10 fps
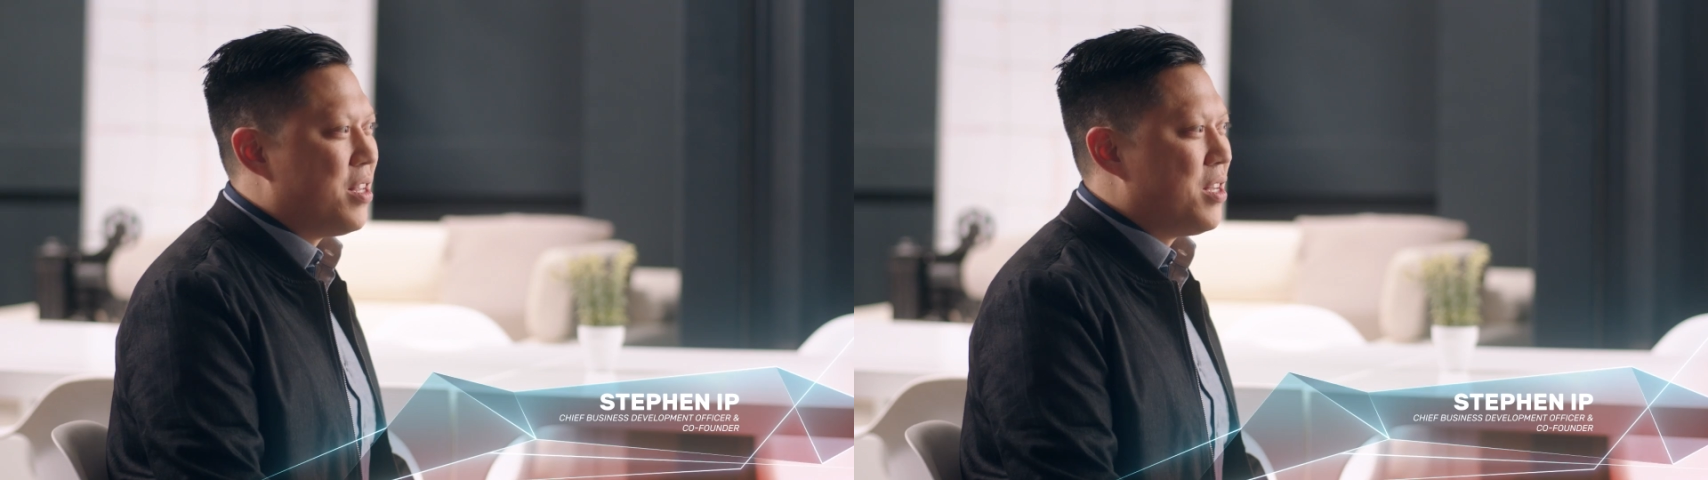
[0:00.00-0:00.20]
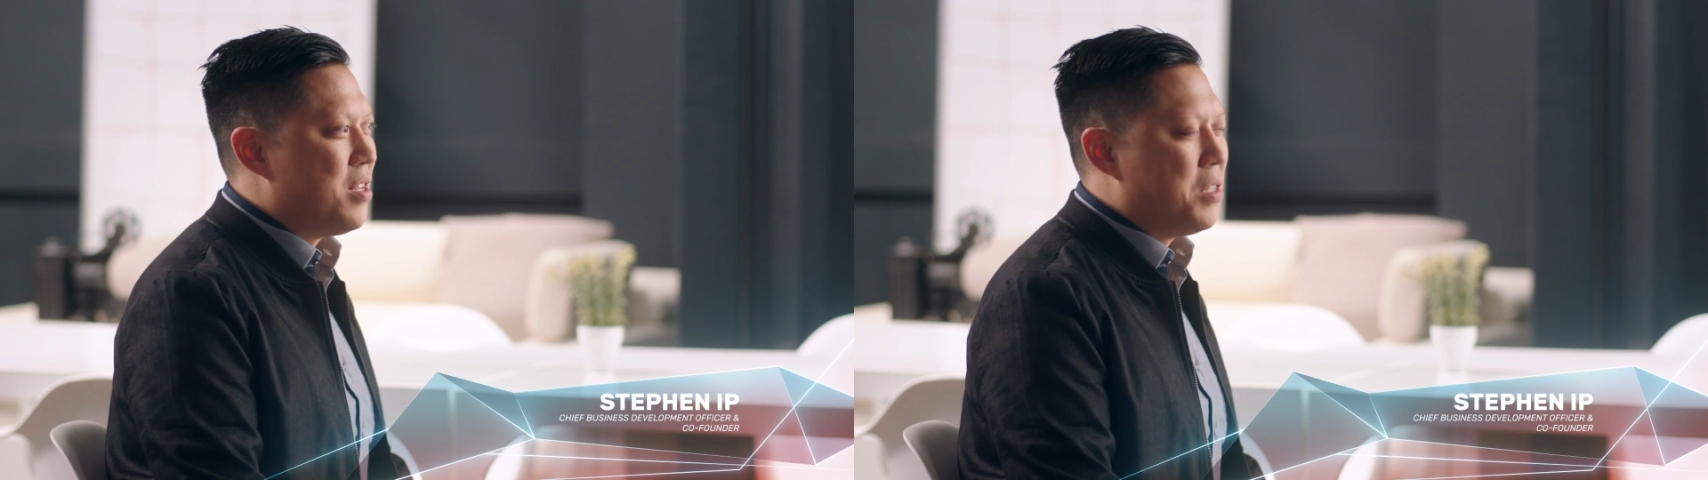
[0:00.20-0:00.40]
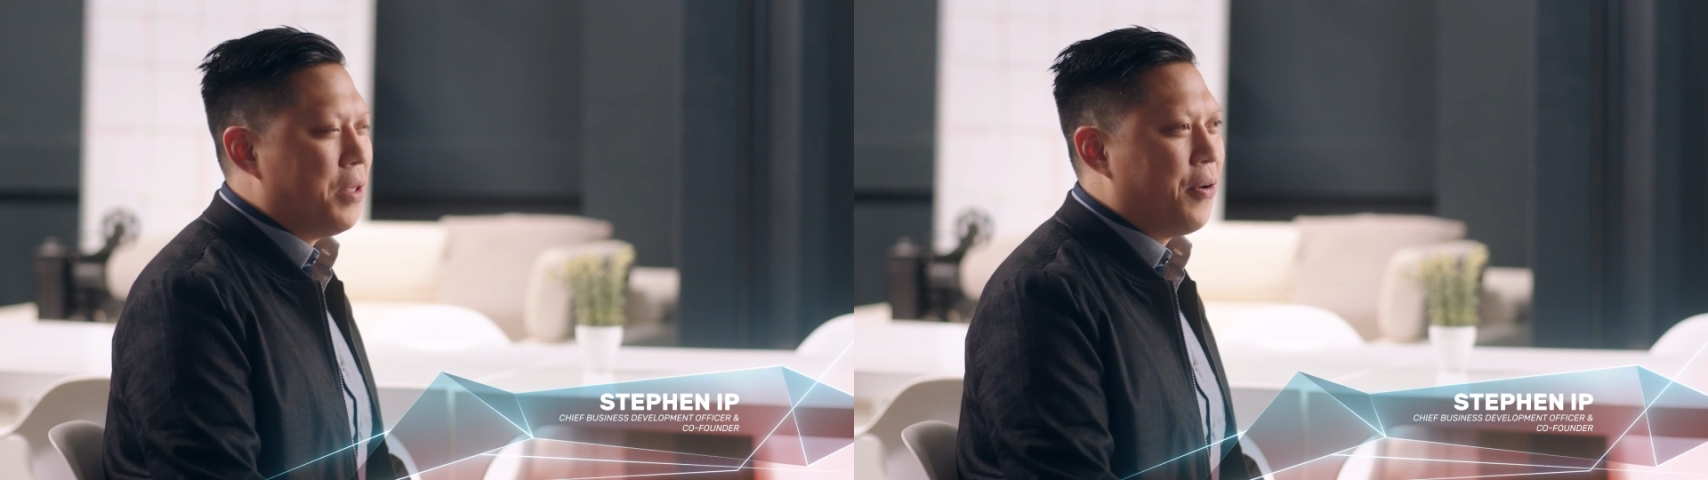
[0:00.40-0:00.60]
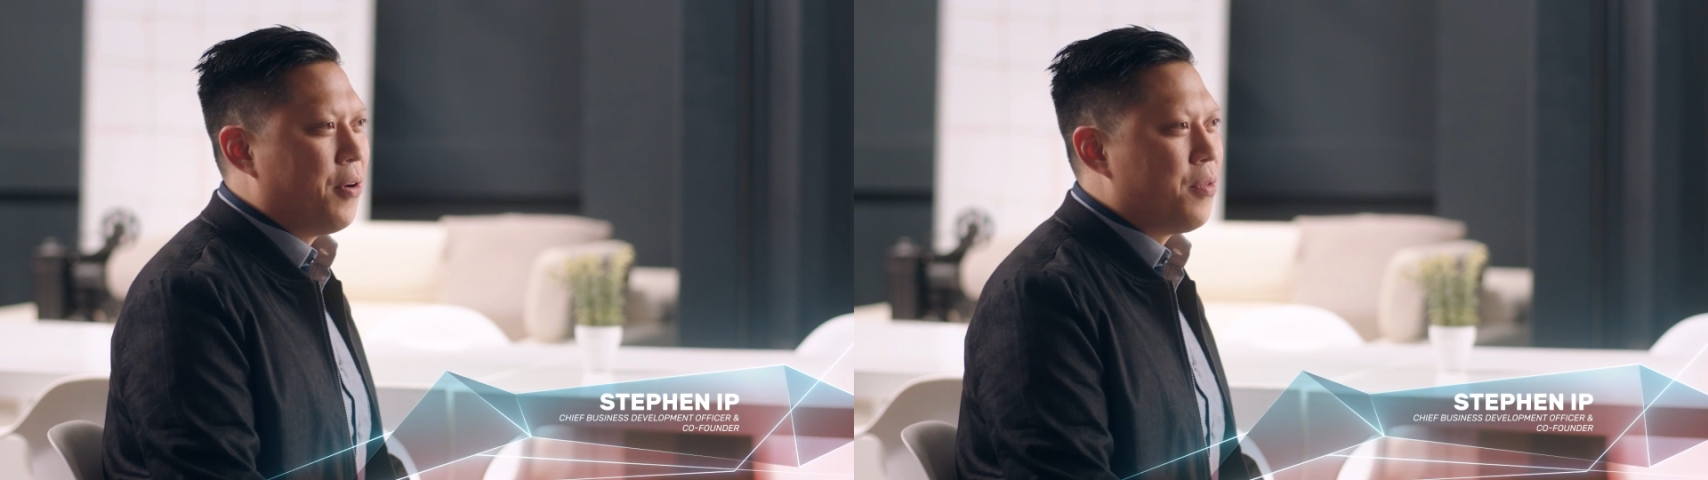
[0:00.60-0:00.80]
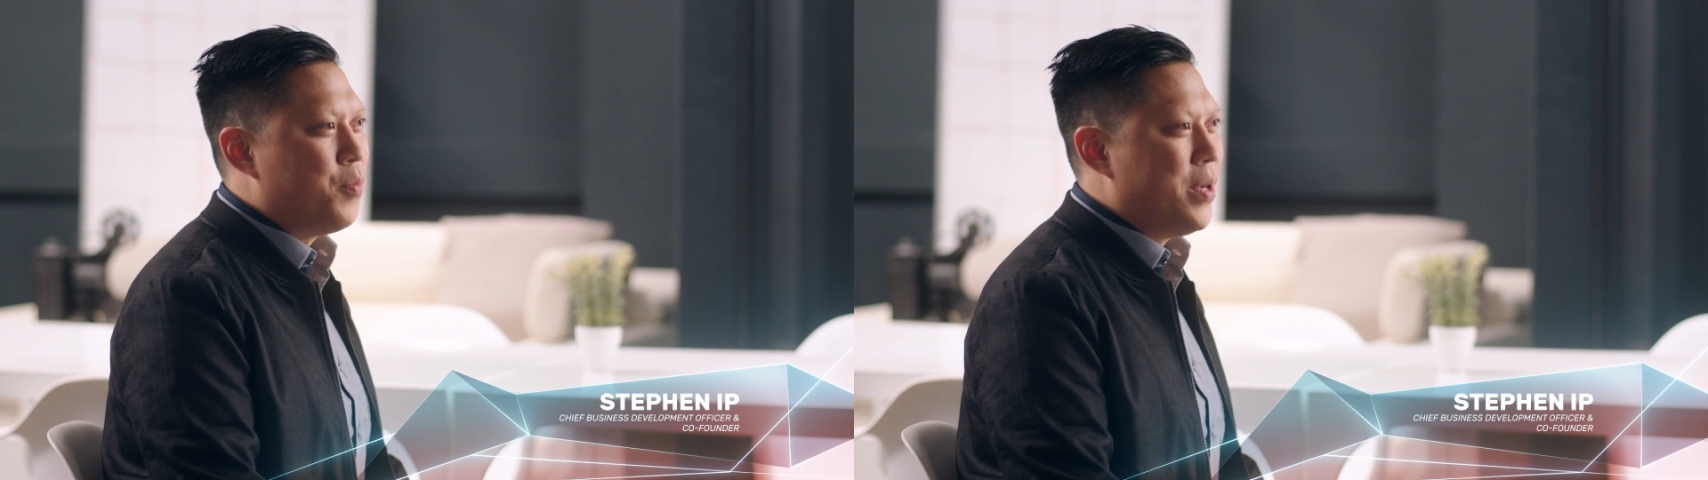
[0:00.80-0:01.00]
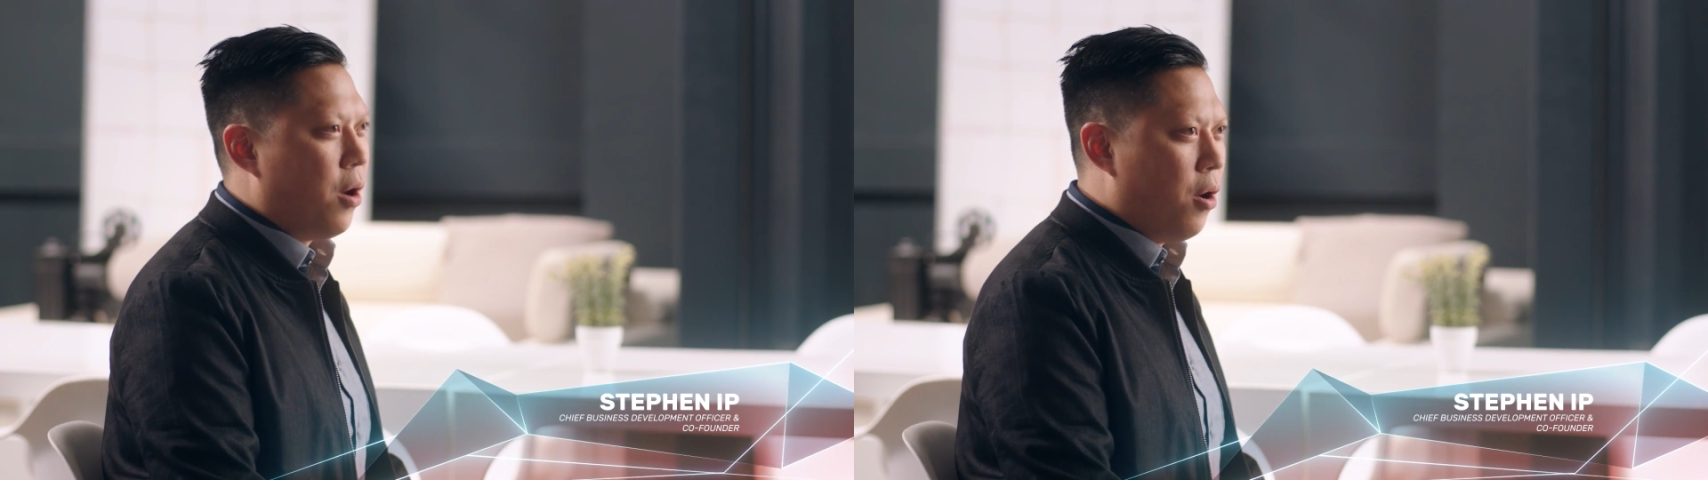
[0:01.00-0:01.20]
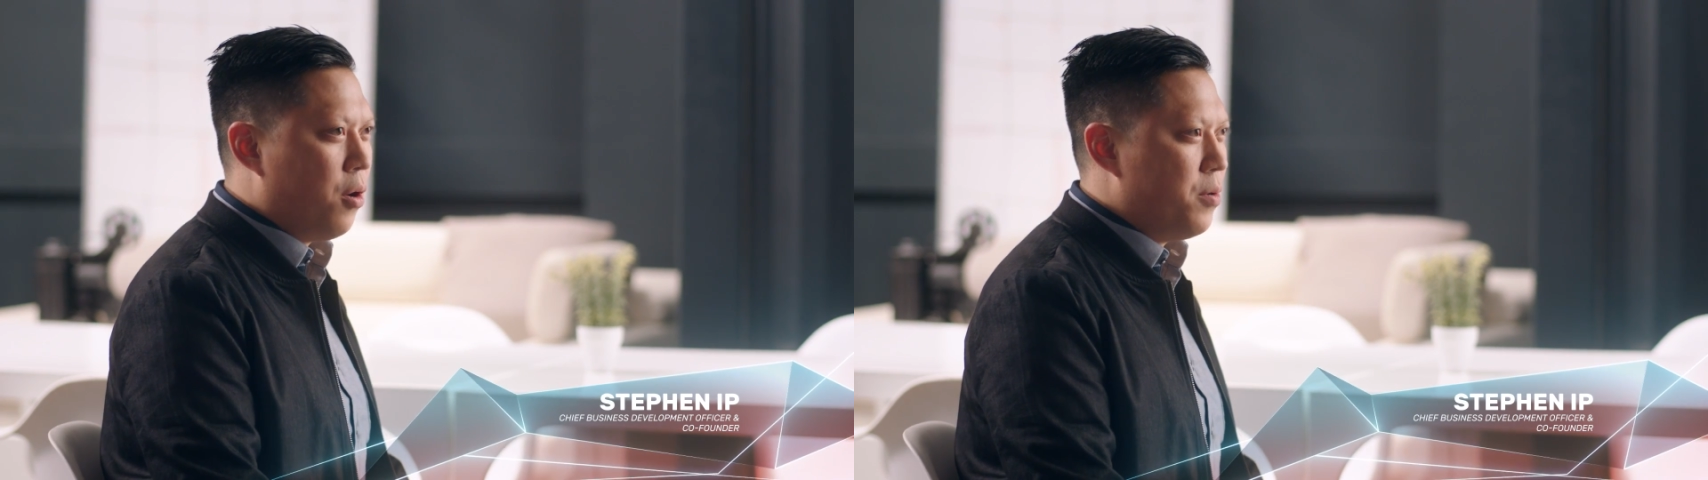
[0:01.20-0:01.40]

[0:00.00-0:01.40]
This is the Earth. We all